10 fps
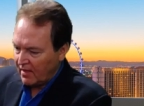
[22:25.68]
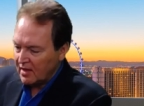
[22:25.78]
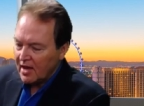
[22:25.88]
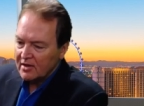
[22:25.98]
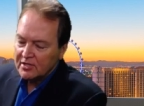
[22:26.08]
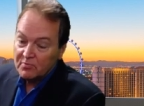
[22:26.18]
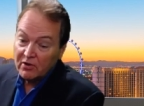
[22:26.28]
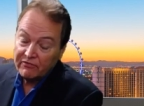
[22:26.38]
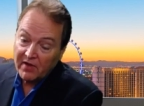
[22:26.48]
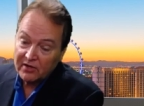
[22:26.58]
Yeah, as a
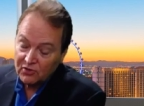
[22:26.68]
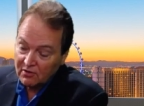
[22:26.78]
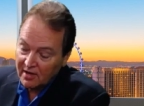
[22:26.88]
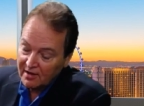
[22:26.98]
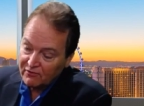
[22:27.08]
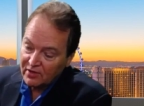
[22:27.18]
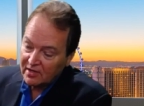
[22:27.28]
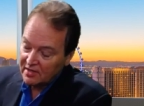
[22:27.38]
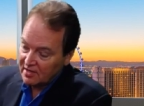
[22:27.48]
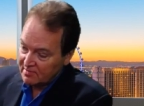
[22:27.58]
matter of fact, you know, I have
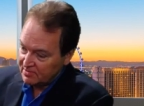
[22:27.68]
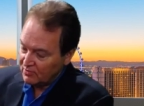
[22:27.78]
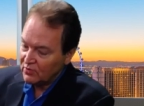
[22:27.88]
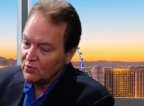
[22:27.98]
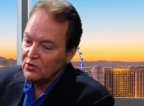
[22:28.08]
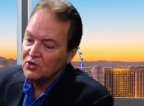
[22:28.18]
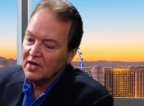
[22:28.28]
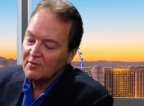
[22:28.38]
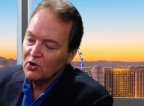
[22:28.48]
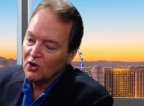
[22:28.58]
a when you
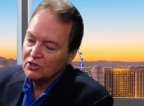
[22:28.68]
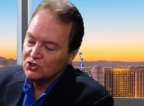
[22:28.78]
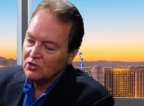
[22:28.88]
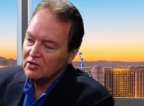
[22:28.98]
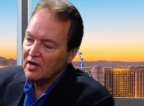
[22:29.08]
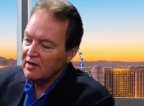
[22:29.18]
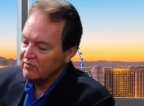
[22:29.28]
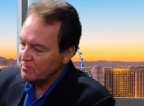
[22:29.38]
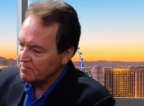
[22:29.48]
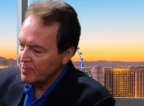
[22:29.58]
come here, I'll show you. I have
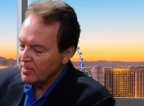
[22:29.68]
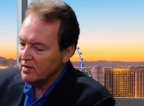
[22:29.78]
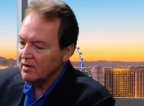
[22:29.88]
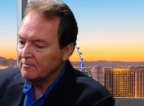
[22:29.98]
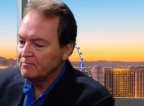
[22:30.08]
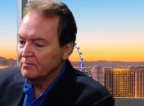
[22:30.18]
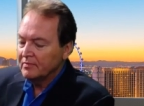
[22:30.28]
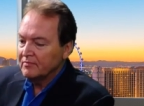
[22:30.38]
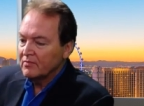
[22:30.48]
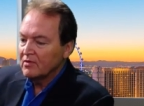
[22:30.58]

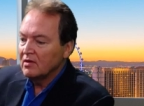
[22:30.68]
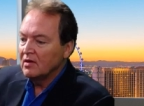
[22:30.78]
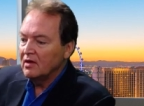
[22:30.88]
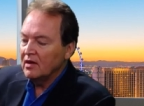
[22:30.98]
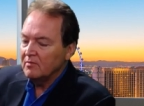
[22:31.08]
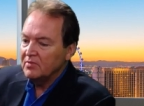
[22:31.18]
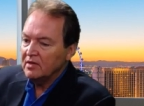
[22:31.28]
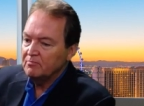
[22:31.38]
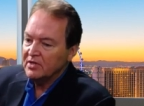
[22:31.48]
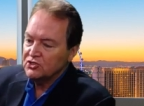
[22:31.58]
a
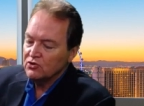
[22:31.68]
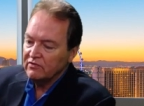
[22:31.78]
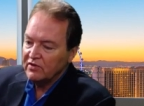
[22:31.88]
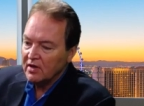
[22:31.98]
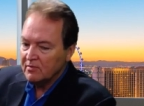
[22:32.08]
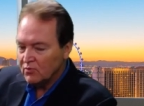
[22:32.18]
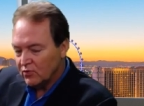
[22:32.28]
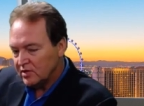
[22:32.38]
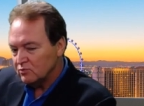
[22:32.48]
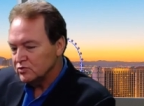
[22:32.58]
big picture of him
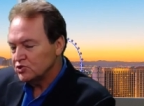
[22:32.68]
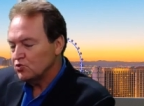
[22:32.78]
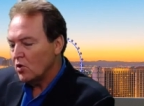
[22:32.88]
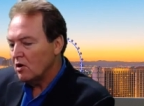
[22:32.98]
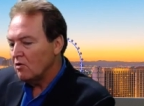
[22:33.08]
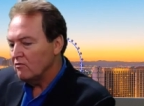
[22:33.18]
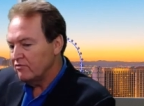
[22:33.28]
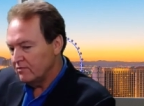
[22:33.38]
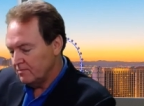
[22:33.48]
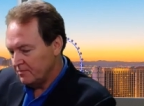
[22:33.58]
when he was
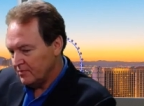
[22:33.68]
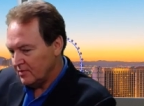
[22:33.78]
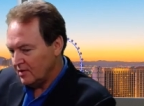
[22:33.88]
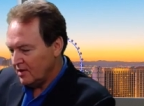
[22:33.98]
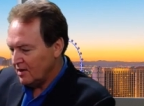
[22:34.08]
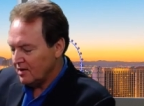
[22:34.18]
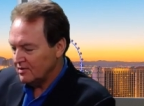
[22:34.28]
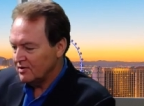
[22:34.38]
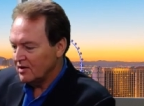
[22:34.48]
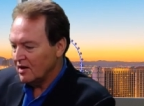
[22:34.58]
12,
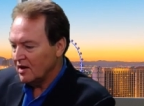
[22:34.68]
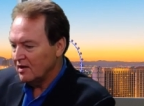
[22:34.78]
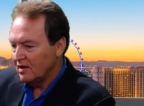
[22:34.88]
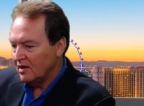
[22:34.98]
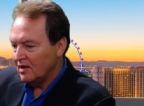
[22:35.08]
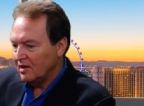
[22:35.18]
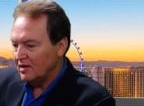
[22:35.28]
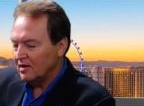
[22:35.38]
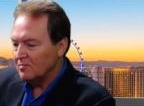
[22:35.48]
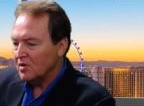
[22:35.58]
and
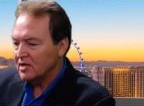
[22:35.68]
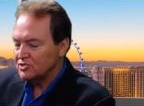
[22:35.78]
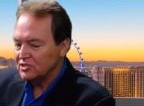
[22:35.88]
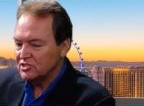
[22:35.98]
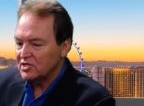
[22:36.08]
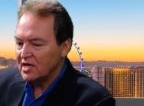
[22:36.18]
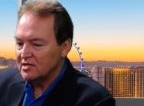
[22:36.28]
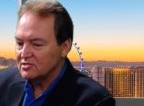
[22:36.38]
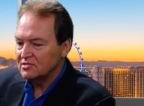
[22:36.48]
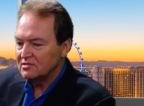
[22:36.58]
in a boxing
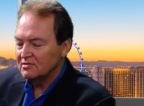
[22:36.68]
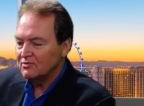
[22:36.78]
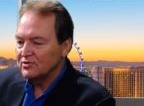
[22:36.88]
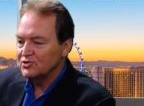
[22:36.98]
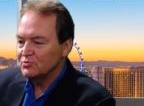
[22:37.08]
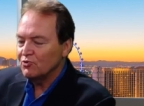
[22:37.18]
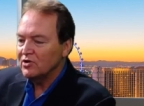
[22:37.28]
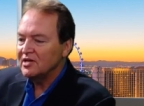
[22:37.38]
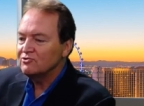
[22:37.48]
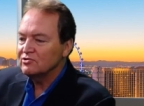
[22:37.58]
stance, which is
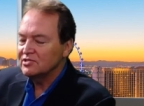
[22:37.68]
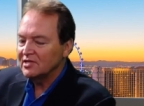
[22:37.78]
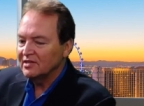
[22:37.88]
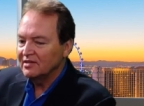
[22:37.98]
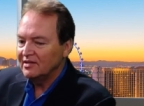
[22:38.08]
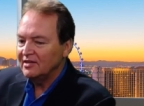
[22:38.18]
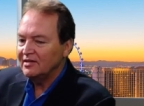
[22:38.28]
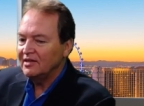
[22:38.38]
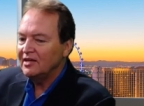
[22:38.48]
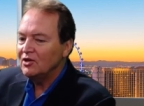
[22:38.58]
pretty interesting.
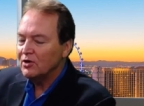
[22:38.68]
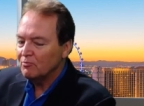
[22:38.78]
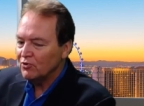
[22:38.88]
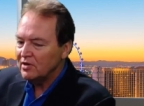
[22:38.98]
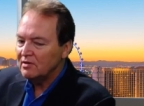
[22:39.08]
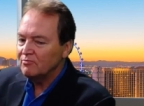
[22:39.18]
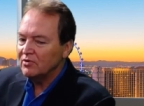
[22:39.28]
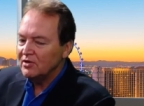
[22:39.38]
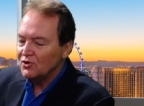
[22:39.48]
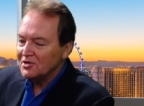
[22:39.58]
He looked
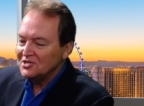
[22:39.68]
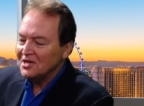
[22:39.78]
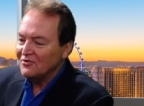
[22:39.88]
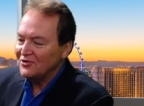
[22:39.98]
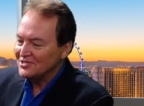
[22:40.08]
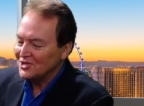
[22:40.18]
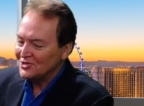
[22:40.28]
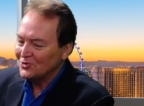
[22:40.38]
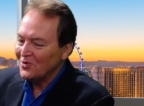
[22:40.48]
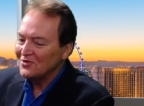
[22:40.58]
pretty darn tough as
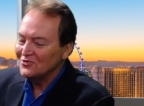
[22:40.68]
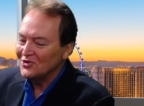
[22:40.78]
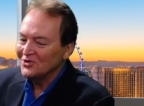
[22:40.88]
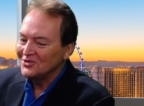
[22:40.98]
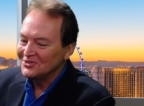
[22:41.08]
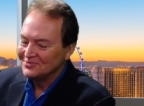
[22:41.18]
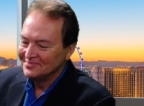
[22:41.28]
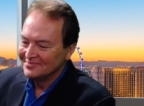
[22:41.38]
a 12-year-old.